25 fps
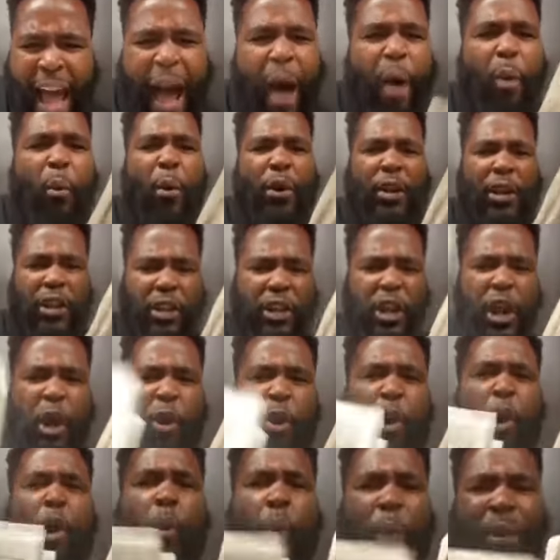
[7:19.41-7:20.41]
I want to
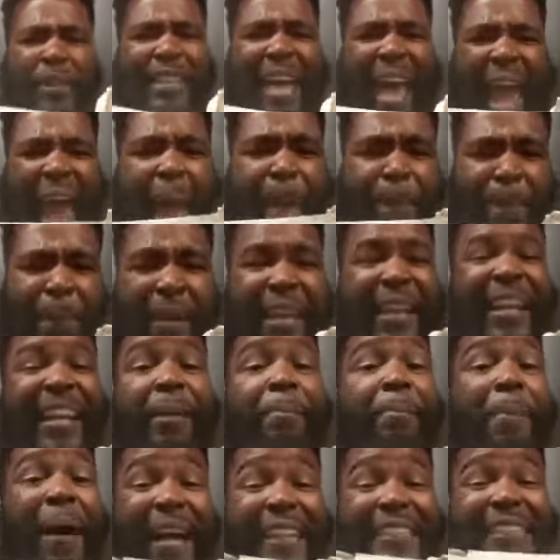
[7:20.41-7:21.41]
know what's happening
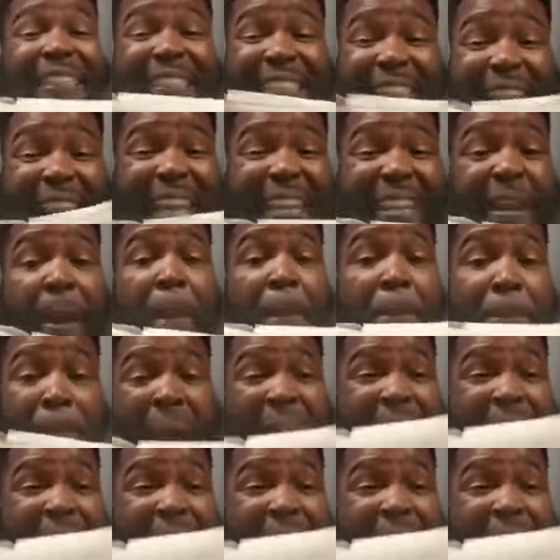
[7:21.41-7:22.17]
in my state,